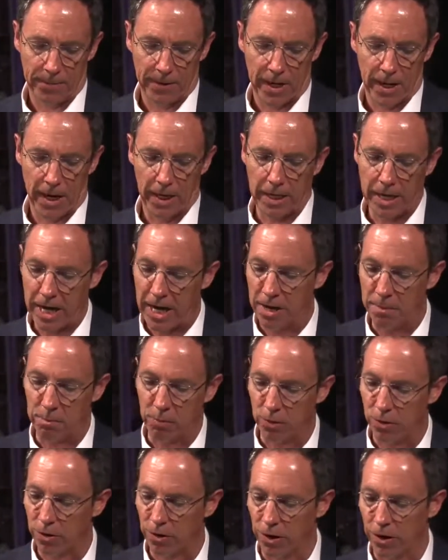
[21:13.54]
Again,
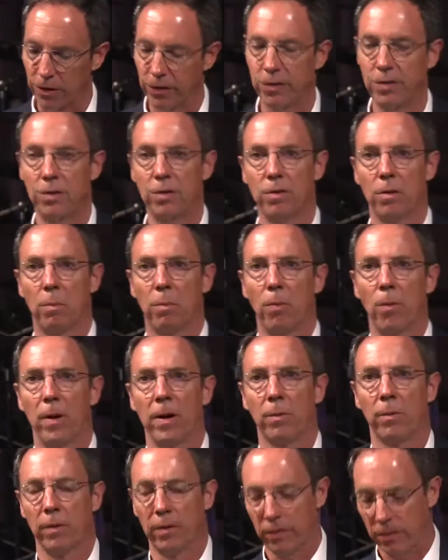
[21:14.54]
Bruner is to the
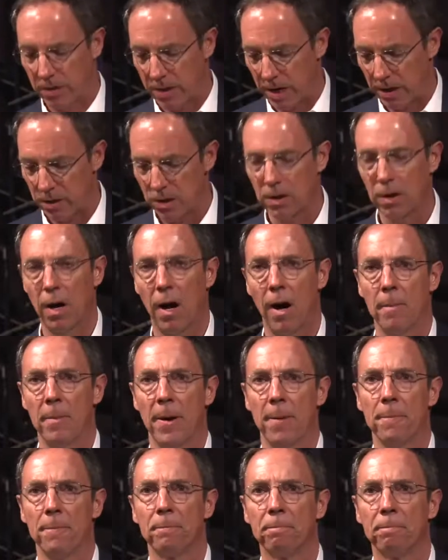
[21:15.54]
point with his next comment.